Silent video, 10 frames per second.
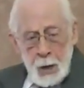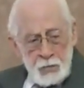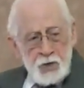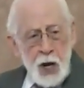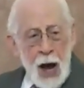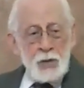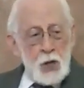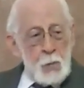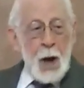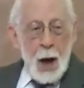of John
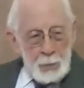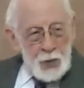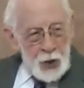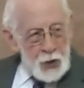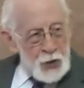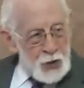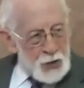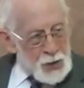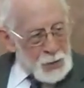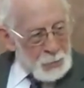the
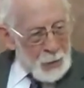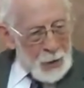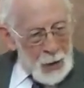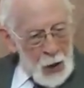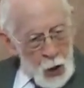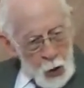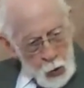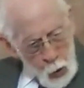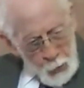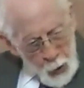Baptist
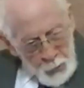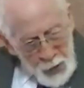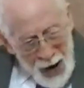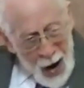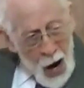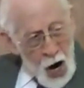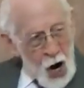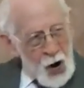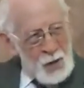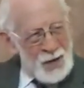to
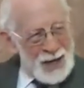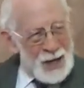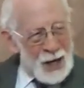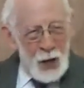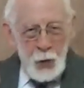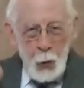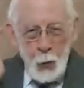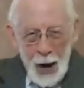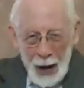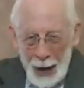prepare the
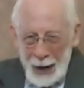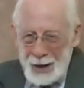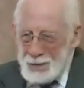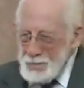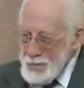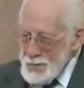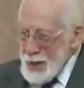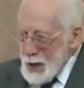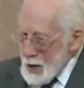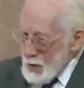way
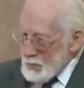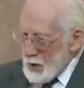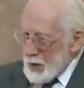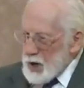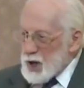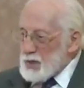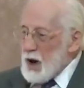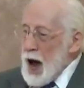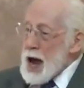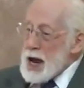for the
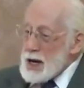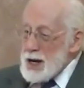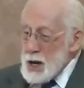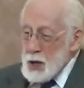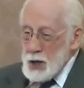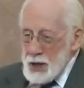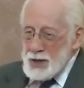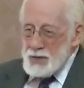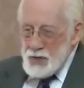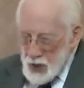divine
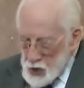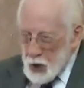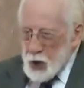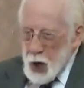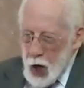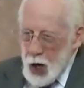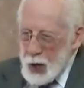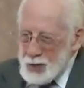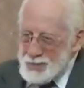visitor,